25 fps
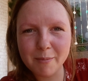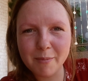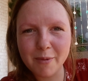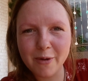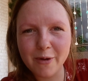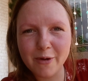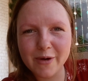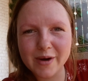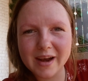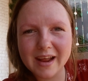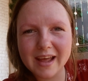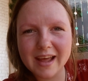the
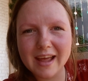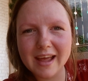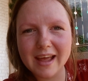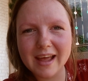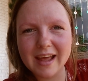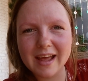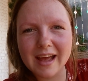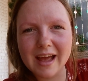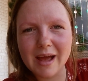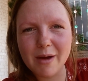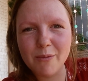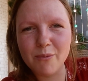
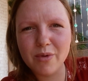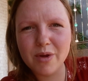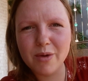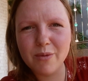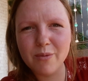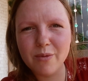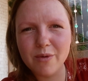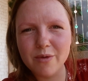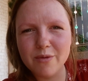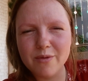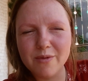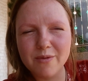morning and we
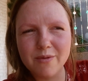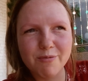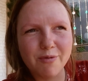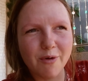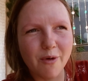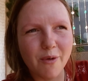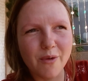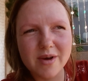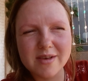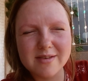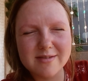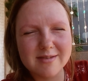were
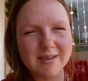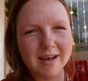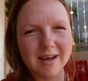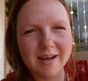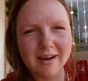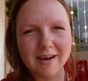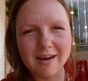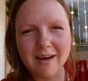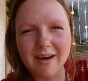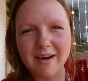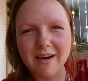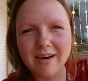focusing
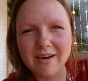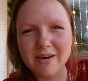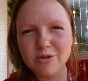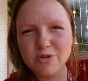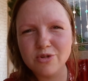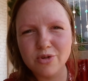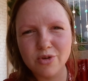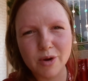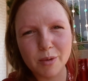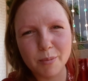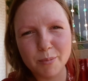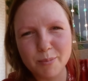a lot on
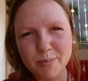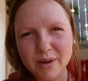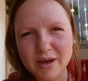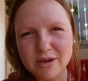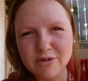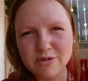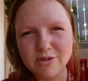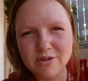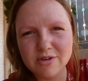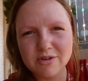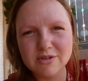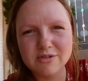shooting
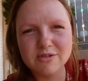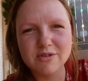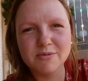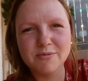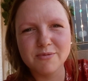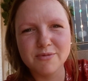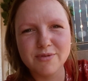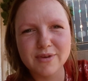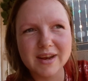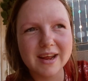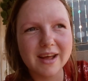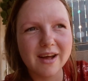pictures and
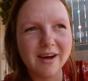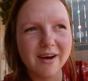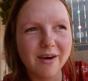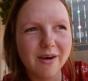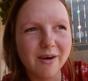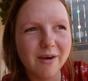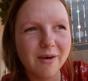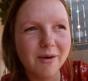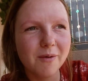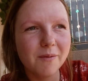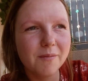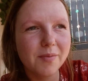
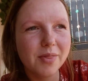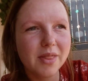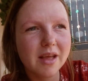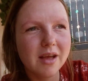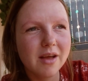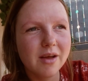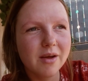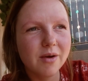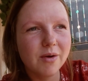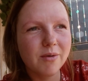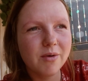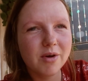video
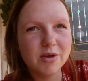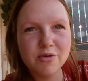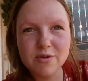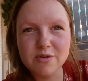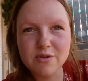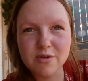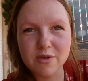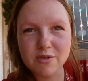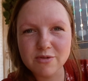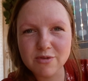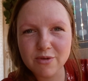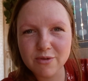which
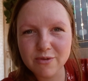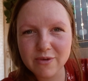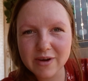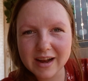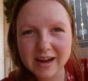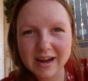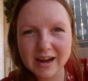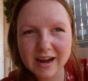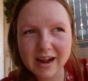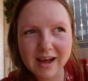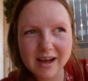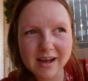was also
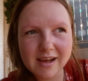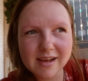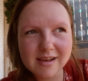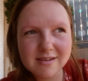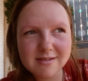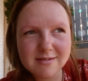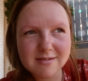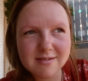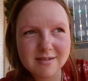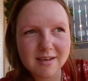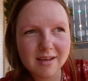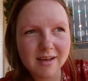really
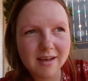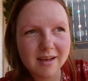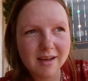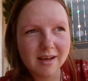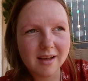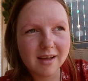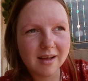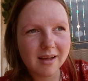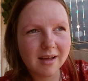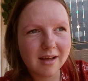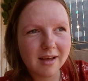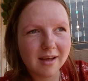nice
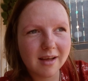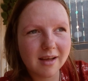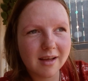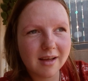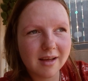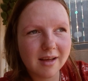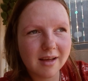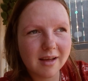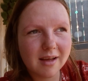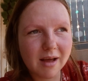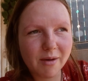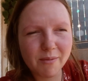
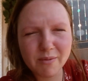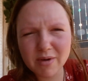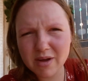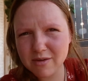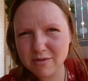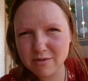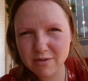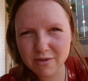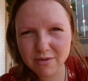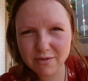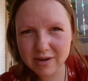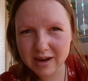and we
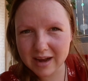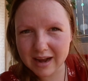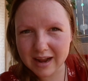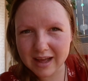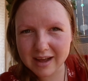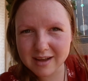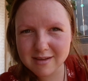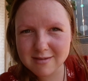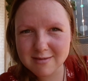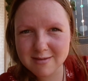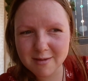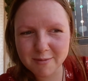also
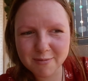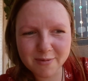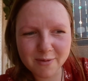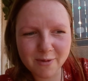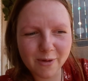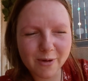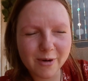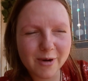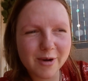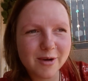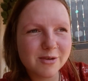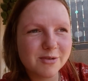relaxed of
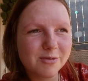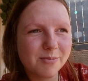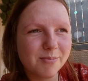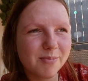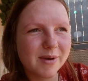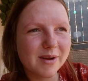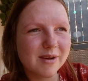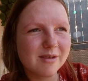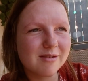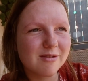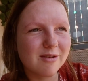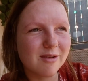course
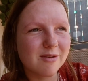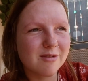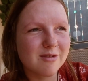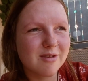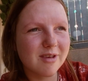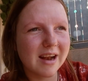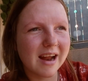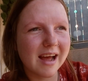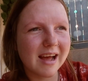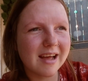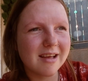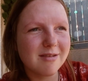but it's
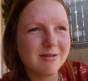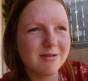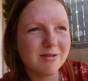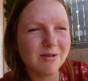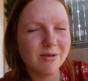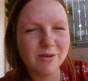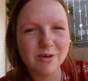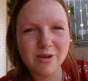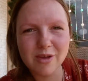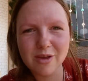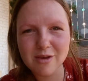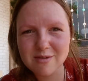also nice
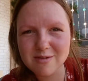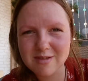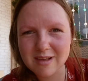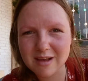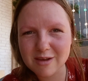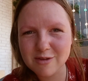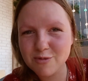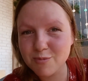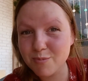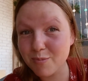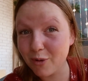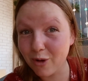to just
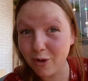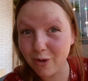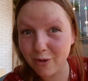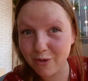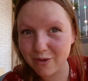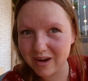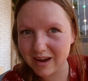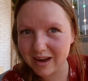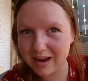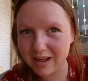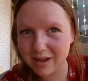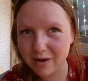
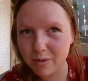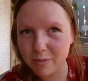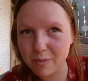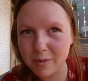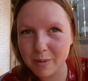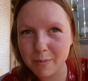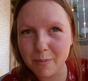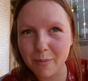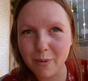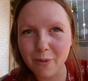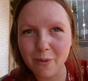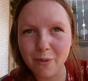explore a little
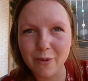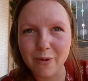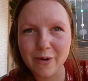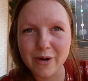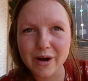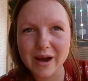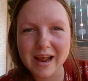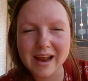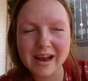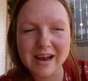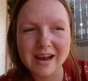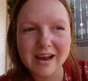bit more
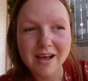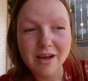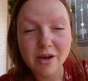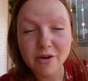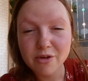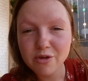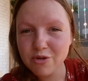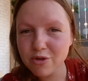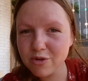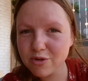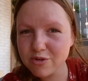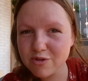and
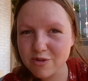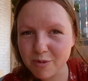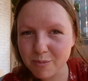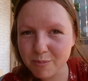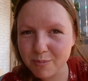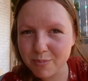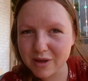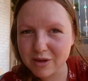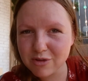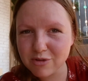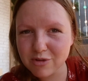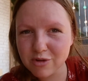shoot some
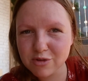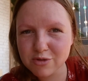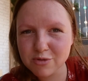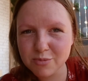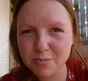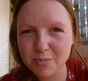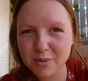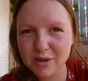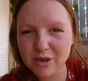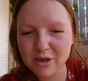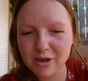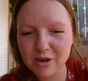pictures
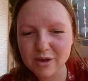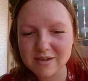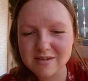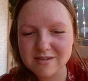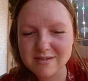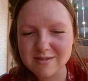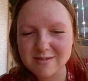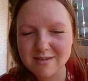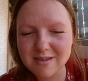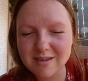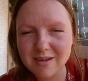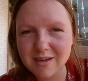but
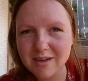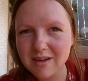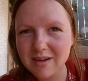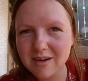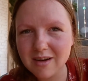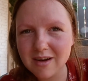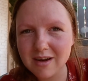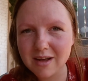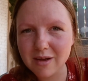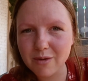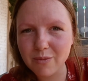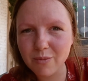just
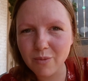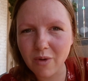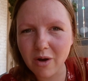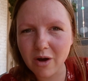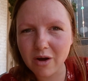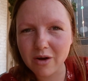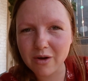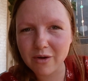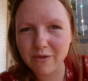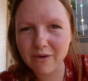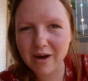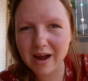like
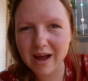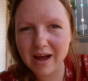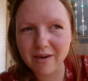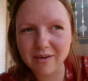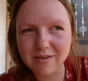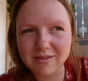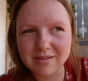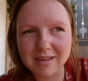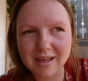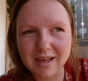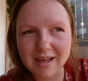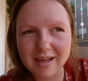walk
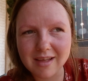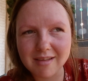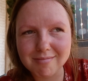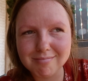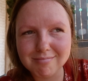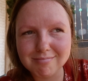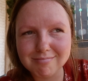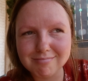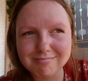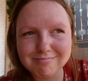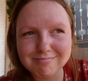around and